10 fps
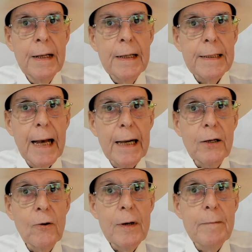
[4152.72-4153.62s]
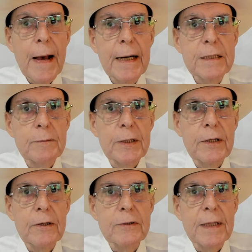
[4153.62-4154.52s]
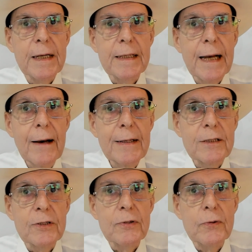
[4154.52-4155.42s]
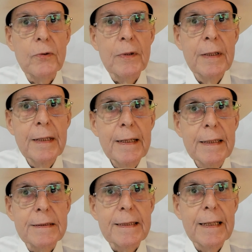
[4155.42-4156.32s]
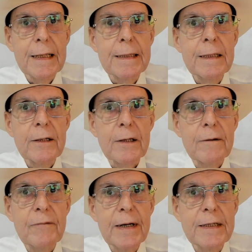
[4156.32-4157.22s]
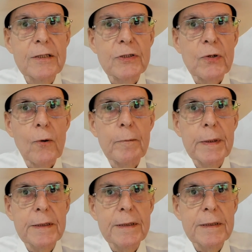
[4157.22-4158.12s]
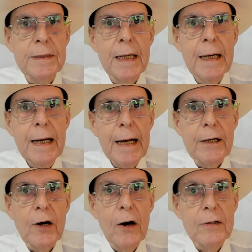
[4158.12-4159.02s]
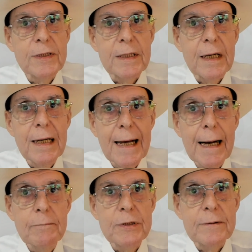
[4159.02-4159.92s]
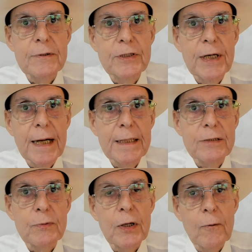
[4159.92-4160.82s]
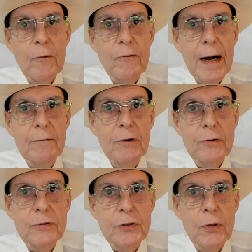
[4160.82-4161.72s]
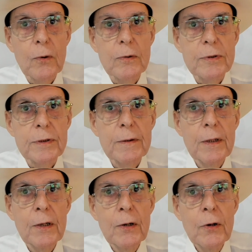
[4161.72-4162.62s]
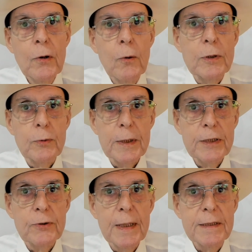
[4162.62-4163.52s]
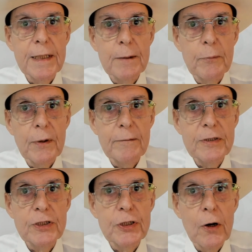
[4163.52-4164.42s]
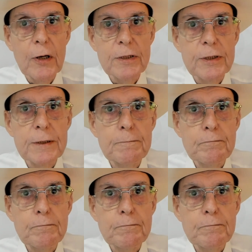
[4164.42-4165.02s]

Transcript: Category management used an accounting tool is killing the convenience store business and caused the collapse of the chains with over 500 stores, which we addressed in the previous charts.